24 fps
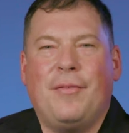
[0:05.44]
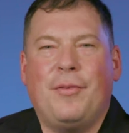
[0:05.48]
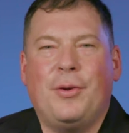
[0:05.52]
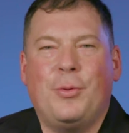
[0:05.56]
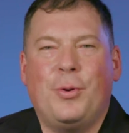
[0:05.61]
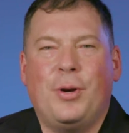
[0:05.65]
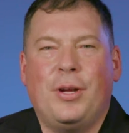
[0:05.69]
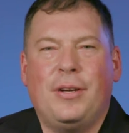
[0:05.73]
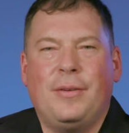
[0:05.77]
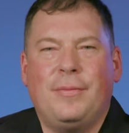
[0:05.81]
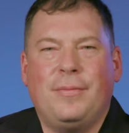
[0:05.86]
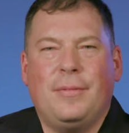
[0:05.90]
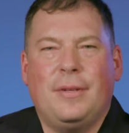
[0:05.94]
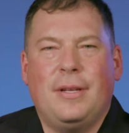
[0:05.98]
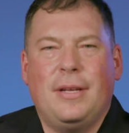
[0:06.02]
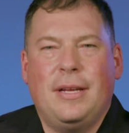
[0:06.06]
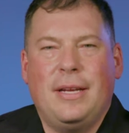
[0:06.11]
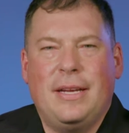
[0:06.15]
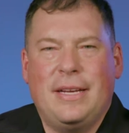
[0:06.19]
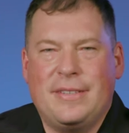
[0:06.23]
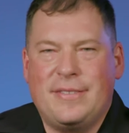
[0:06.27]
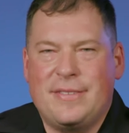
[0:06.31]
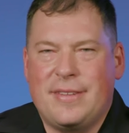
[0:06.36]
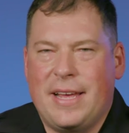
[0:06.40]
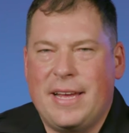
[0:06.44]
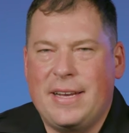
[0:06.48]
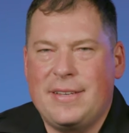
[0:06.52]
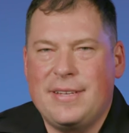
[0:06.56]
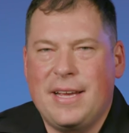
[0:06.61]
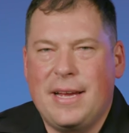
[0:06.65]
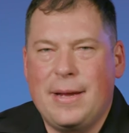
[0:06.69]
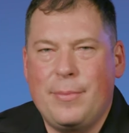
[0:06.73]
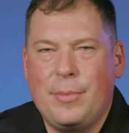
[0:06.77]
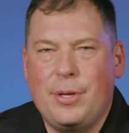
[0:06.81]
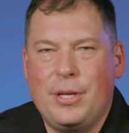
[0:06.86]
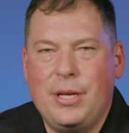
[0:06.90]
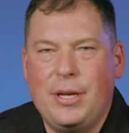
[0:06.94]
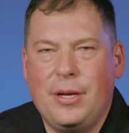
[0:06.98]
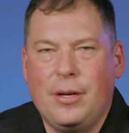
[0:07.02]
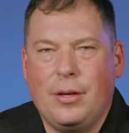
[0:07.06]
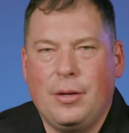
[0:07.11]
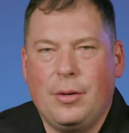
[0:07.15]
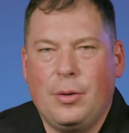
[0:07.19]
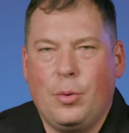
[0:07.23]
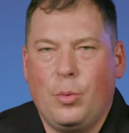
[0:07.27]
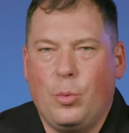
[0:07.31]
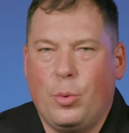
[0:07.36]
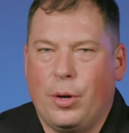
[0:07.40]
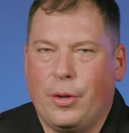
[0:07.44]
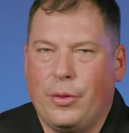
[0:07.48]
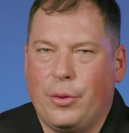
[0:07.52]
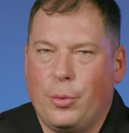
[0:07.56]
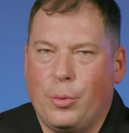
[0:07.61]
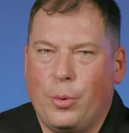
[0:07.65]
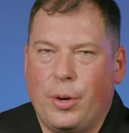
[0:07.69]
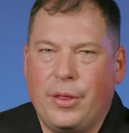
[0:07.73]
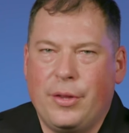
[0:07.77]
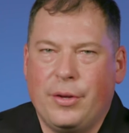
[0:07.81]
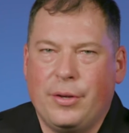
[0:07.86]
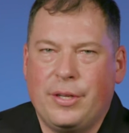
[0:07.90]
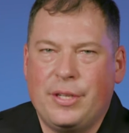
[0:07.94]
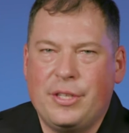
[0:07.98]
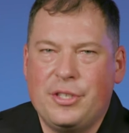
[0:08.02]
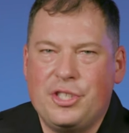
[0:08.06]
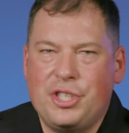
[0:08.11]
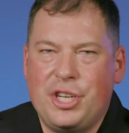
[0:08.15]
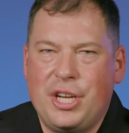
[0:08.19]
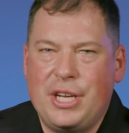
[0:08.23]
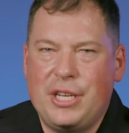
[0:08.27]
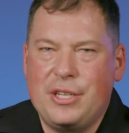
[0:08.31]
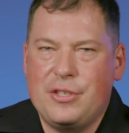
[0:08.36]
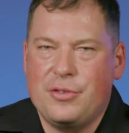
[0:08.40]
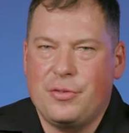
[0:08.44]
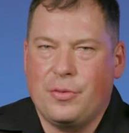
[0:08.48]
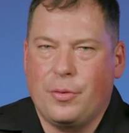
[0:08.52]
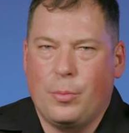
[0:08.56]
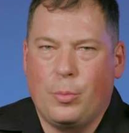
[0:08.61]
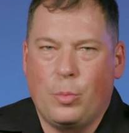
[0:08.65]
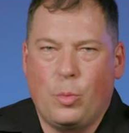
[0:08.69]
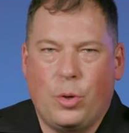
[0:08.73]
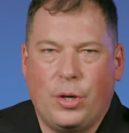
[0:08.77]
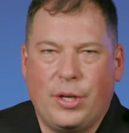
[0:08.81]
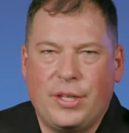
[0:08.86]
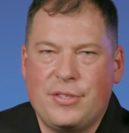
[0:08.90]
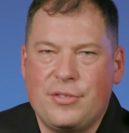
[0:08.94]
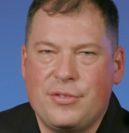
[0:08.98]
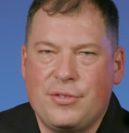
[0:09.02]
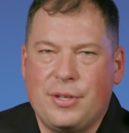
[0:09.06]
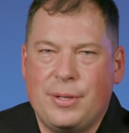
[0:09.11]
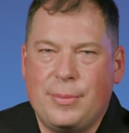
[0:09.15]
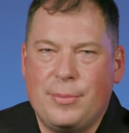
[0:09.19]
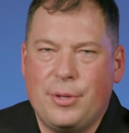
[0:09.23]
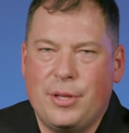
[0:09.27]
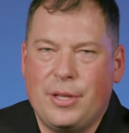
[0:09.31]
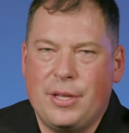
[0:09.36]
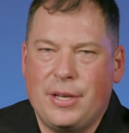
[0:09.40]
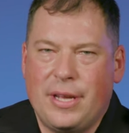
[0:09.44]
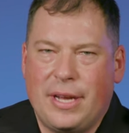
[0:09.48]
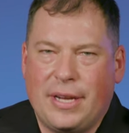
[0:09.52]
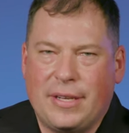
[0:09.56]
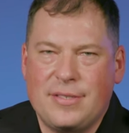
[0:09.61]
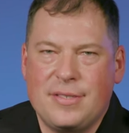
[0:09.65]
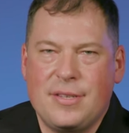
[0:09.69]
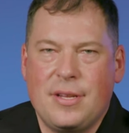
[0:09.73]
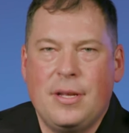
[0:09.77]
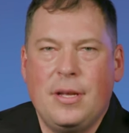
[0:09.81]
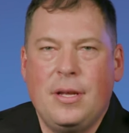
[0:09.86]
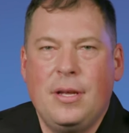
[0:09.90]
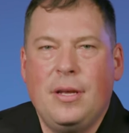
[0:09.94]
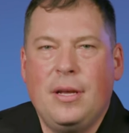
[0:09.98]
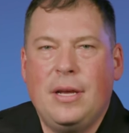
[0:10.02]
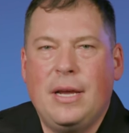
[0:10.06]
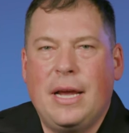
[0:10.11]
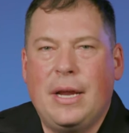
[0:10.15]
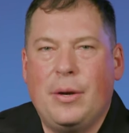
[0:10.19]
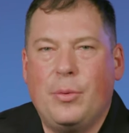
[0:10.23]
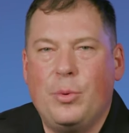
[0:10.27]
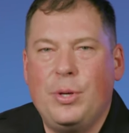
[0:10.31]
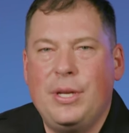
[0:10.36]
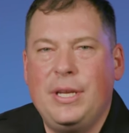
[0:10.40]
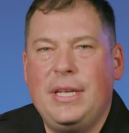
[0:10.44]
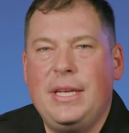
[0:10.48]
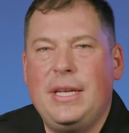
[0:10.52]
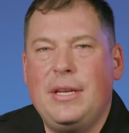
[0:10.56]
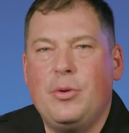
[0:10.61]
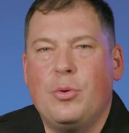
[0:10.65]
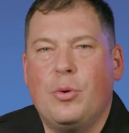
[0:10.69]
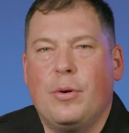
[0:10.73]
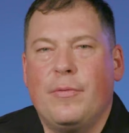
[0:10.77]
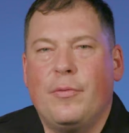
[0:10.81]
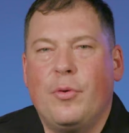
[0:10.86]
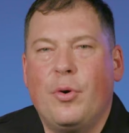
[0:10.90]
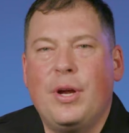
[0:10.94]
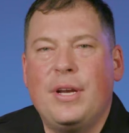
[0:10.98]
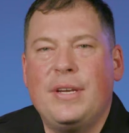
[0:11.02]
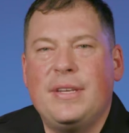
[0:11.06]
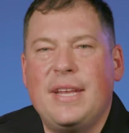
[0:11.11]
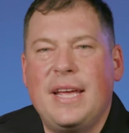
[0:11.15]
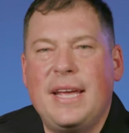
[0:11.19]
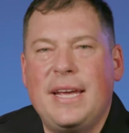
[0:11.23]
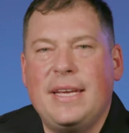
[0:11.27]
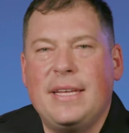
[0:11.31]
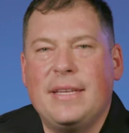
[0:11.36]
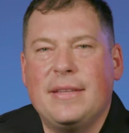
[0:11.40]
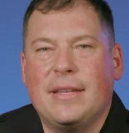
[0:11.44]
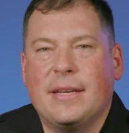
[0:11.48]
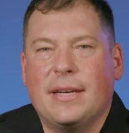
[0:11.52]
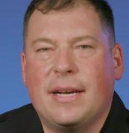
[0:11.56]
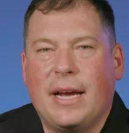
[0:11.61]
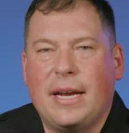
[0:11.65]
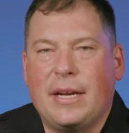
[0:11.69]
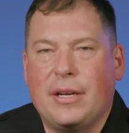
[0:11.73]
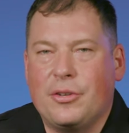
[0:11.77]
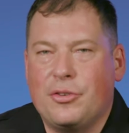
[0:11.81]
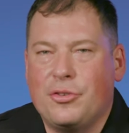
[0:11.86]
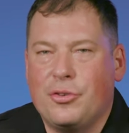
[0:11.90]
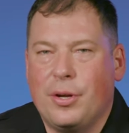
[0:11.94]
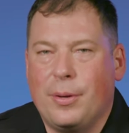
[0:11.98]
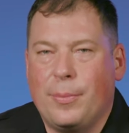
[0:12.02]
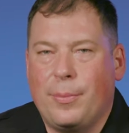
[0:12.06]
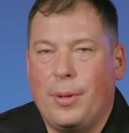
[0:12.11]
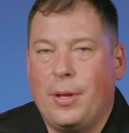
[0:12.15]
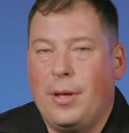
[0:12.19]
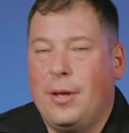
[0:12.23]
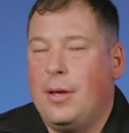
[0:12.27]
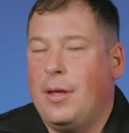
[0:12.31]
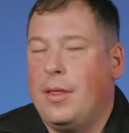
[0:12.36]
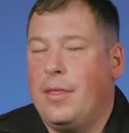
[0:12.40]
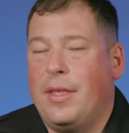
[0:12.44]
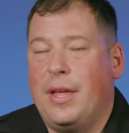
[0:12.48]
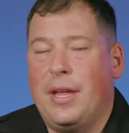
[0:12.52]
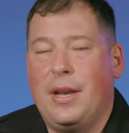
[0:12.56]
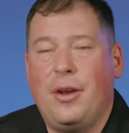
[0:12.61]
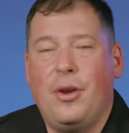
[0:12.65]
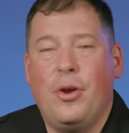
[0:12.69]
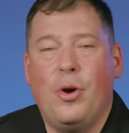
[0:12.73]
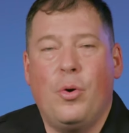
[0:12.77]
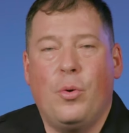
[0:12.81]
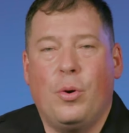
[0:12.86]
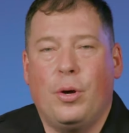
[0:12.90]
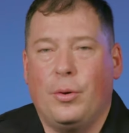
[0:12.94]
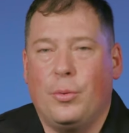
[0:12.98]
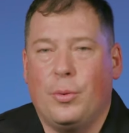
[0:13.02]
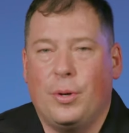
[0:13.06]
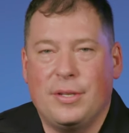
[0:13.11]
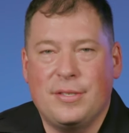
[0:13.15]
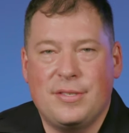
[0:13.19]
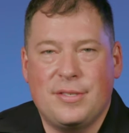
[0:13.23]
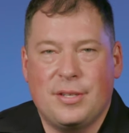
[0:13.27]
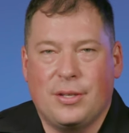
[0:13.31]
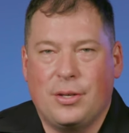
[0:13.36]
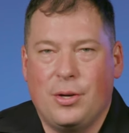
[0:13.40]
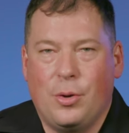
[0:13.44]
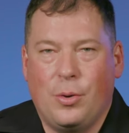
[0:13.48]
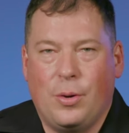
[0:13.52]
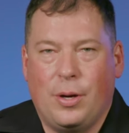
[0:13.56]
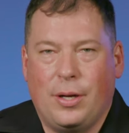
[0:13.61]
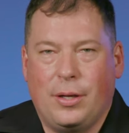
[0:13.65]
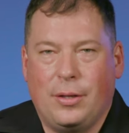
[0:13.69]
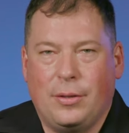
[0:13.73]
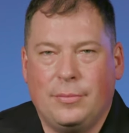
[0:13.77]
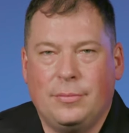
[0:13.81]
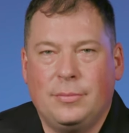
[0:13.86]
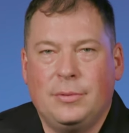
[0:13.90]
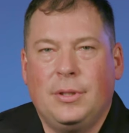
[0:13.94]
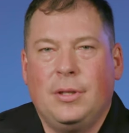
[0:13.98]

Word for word: everyone, it's that time of year where the weather can change from one extreme to the next, and we need to avoid taking the kind of trip that no one wants to go on.